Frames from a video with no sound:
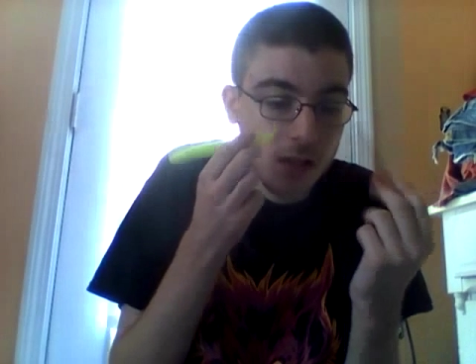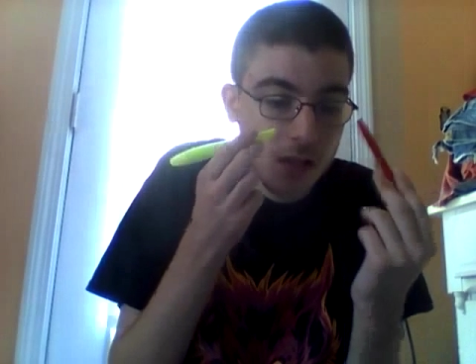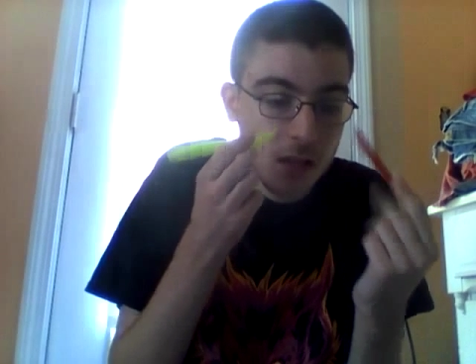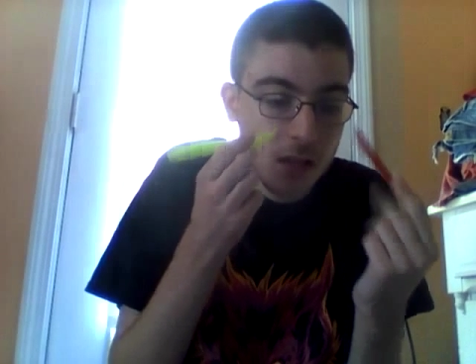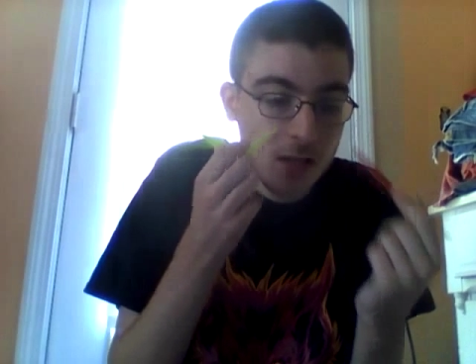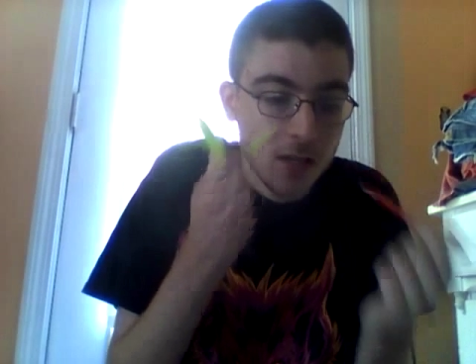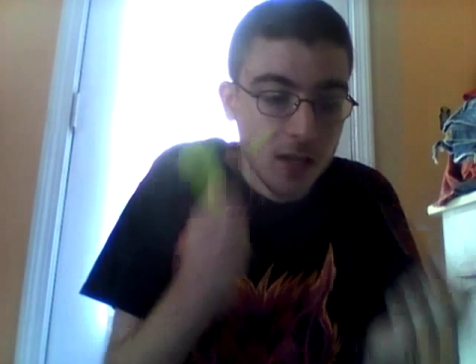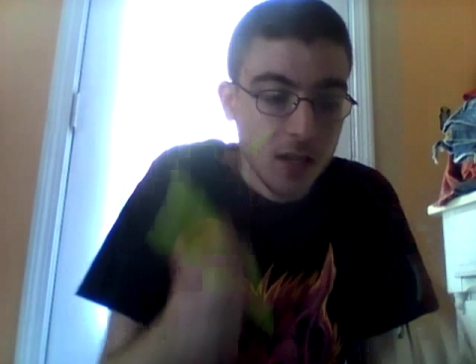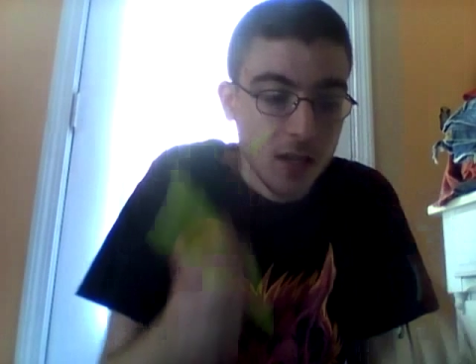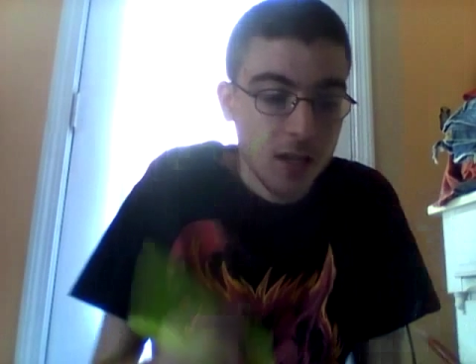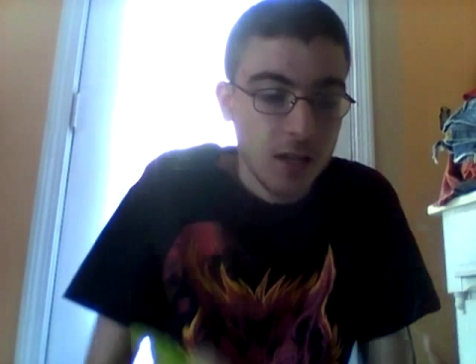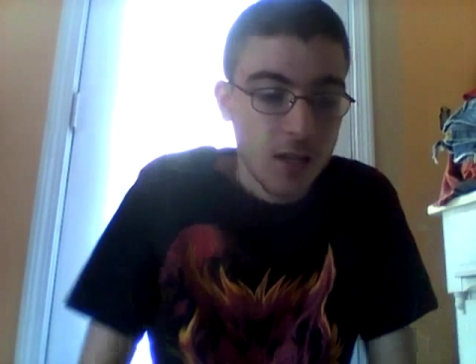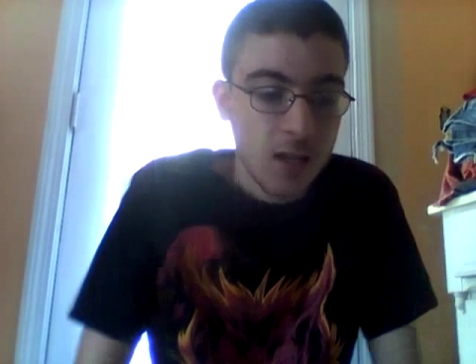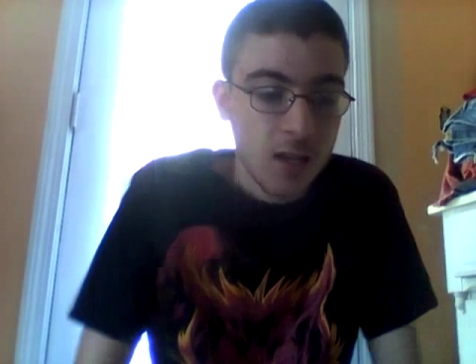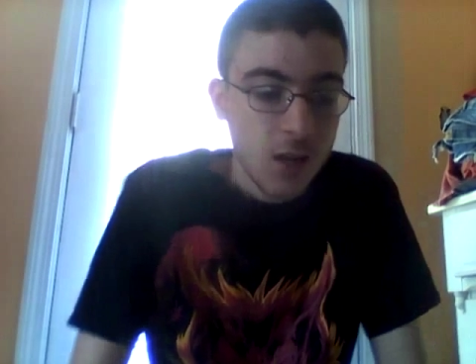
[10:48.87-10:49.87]
and
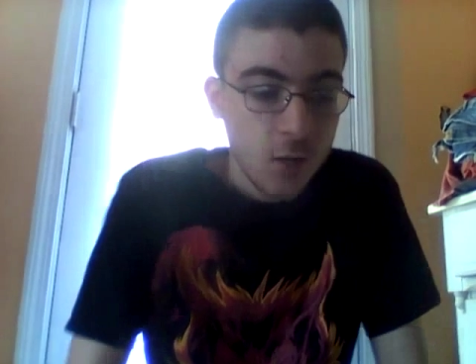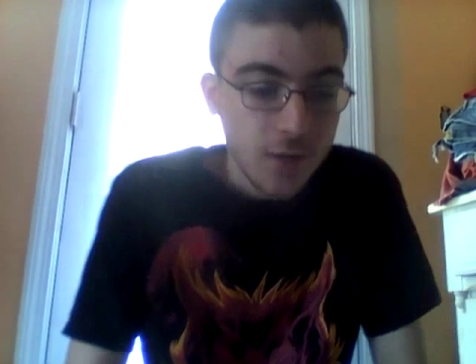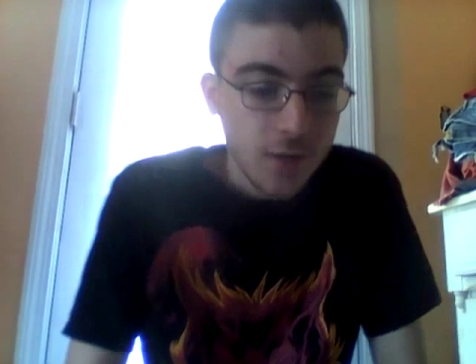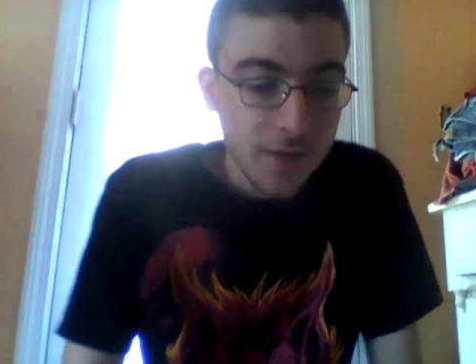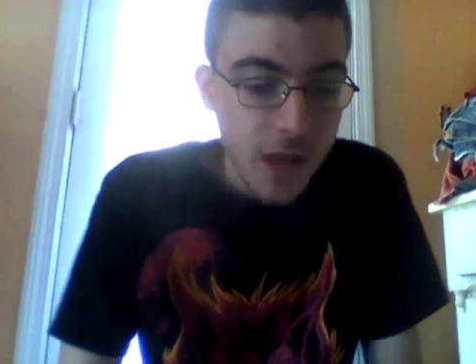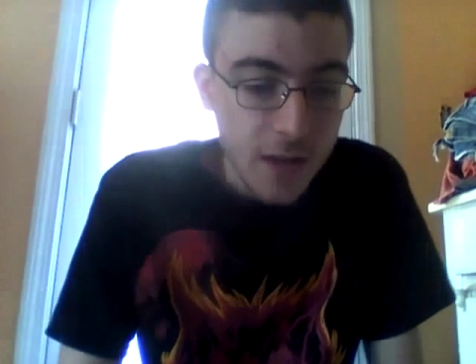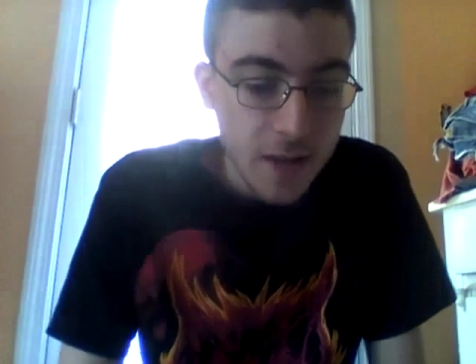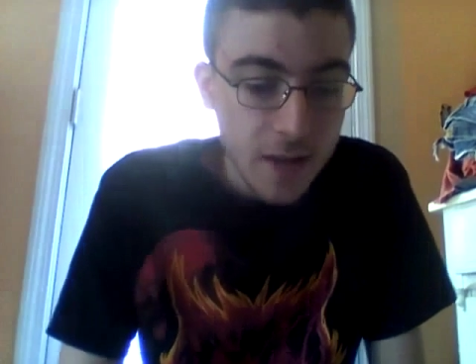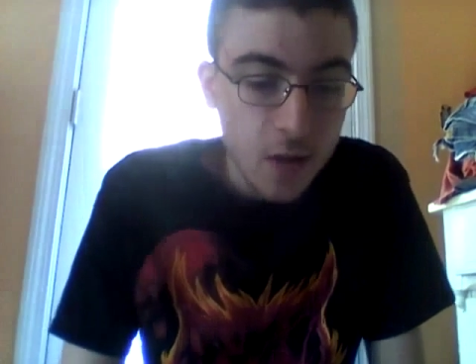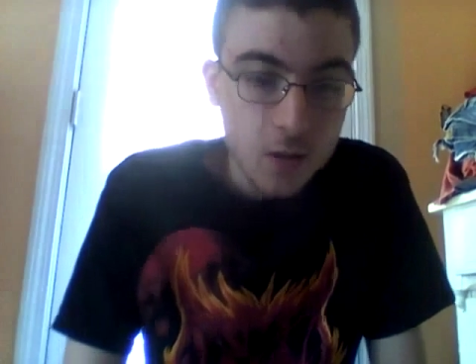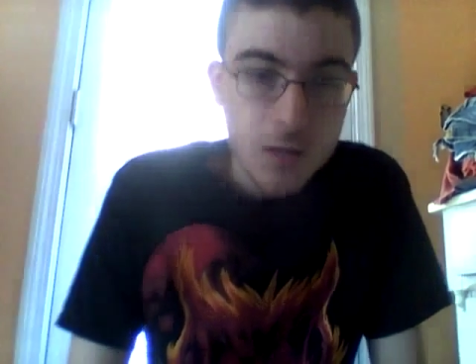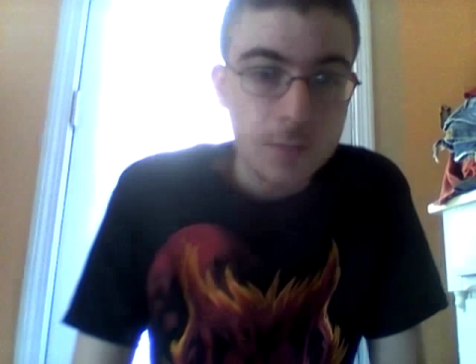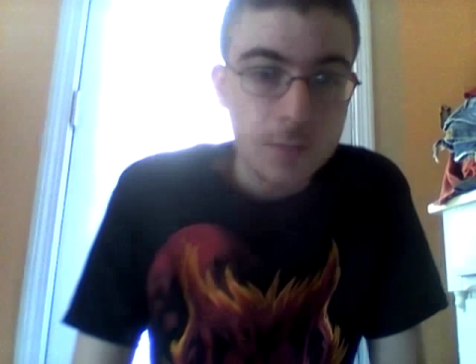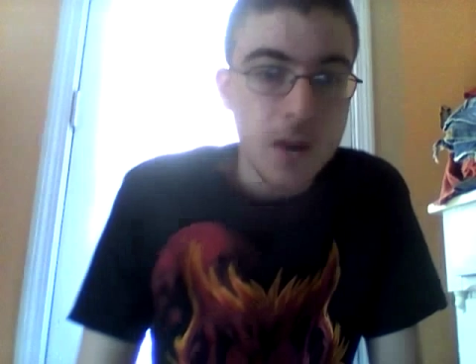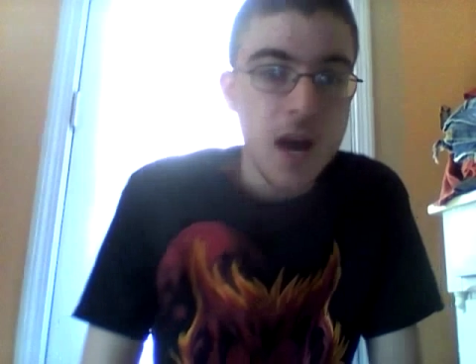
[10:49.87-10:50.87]
we find out
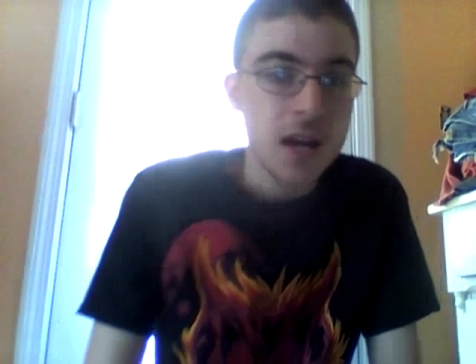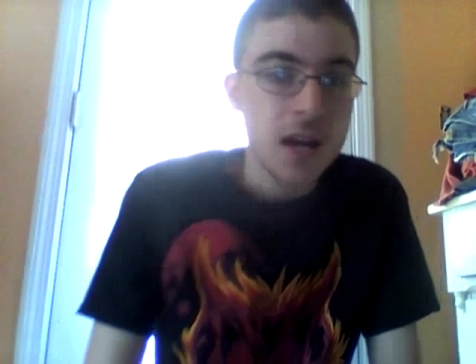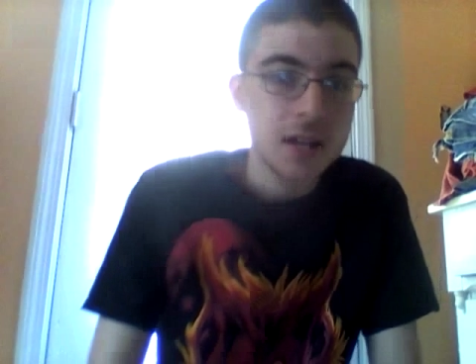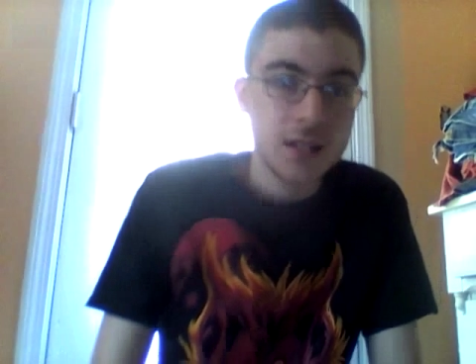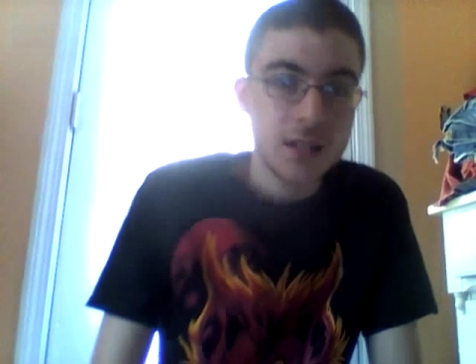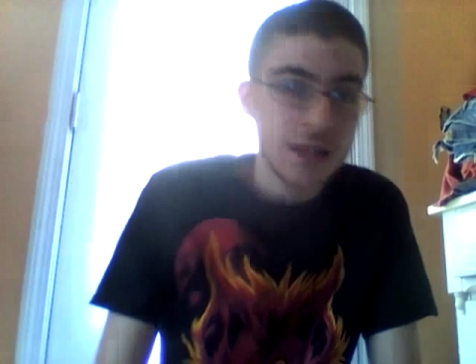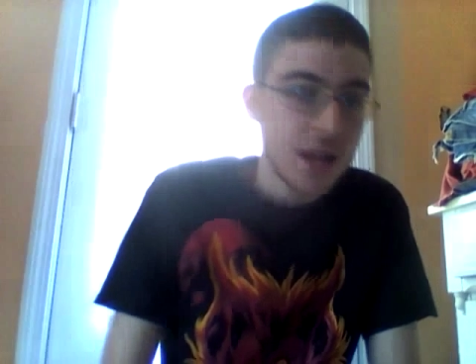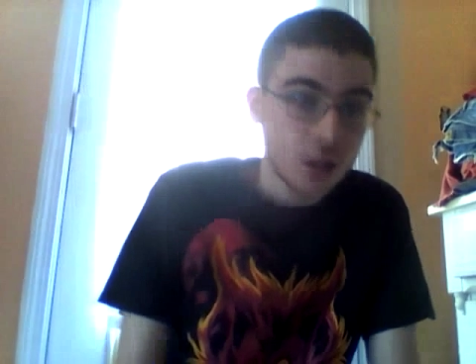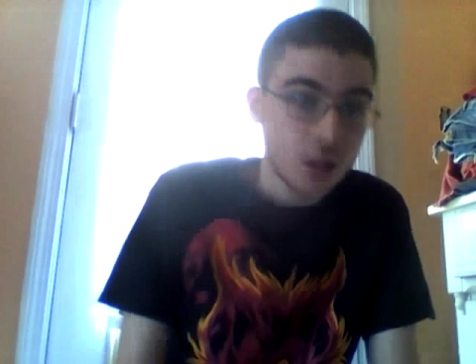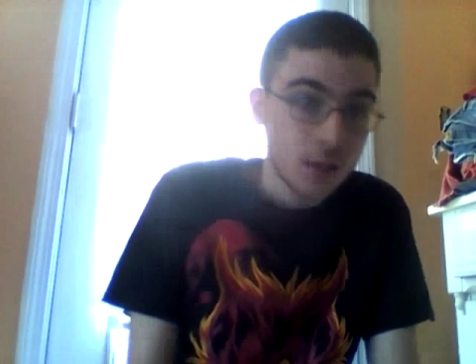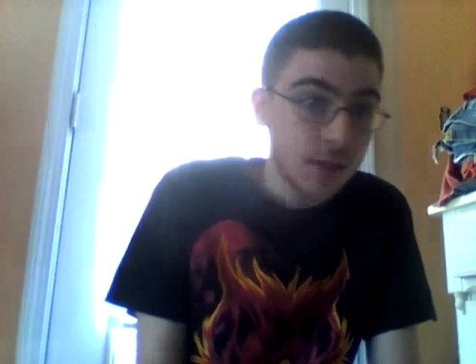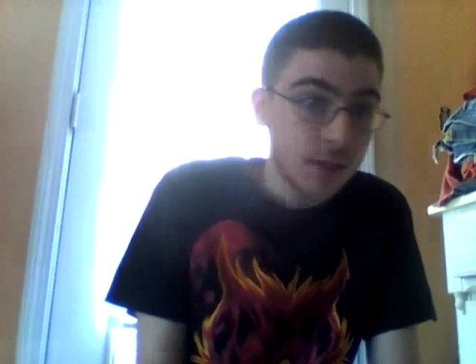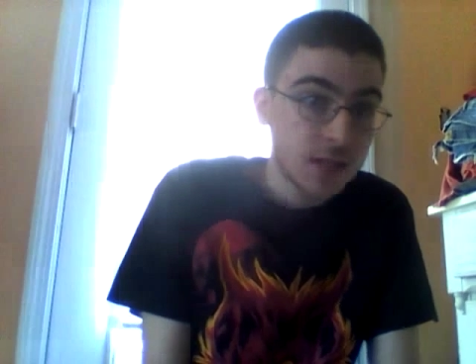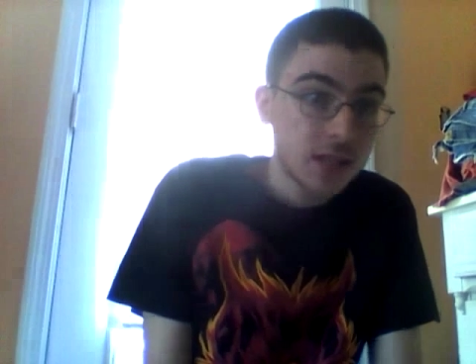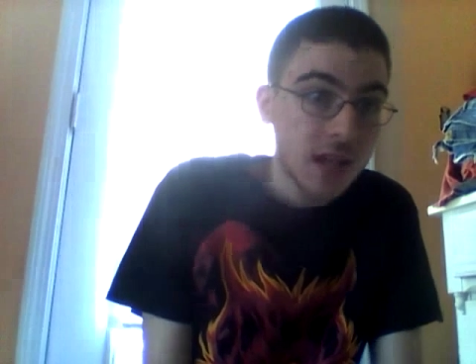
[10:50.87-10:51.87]
Tobias has actually
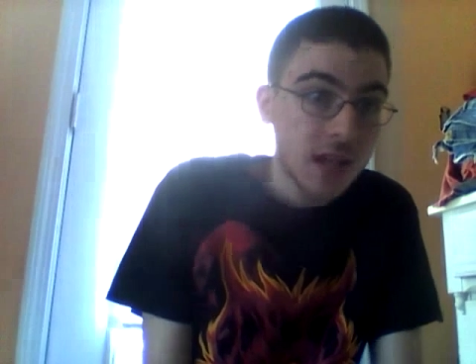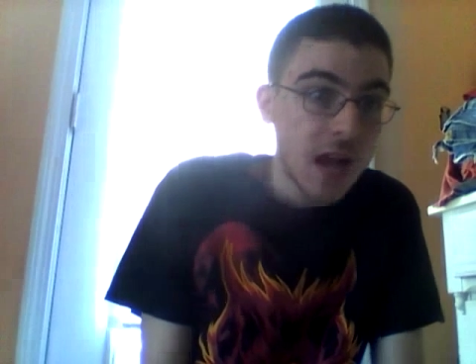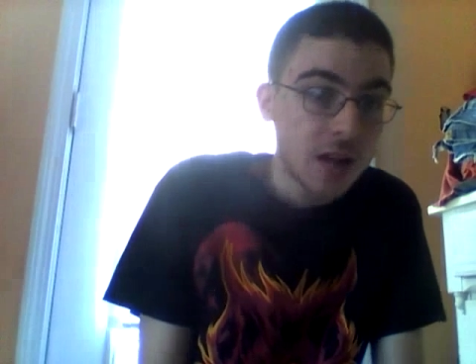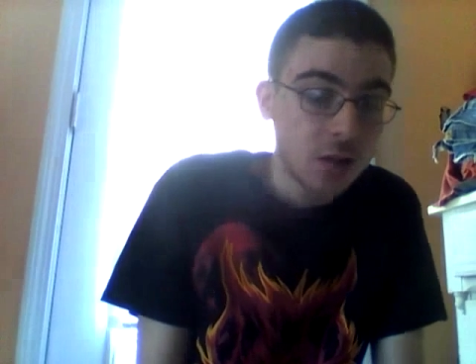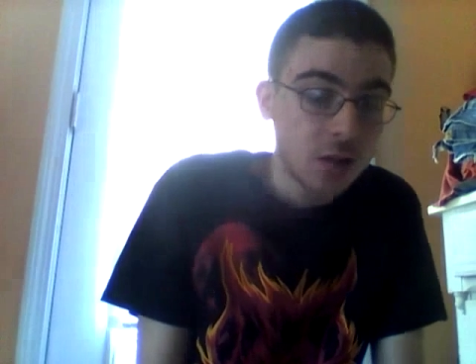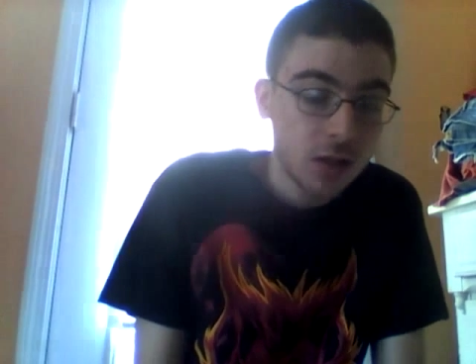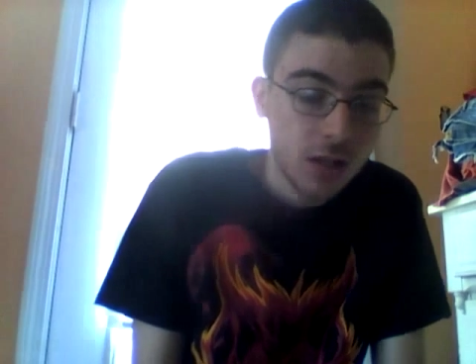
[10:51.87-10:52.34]
been stashing.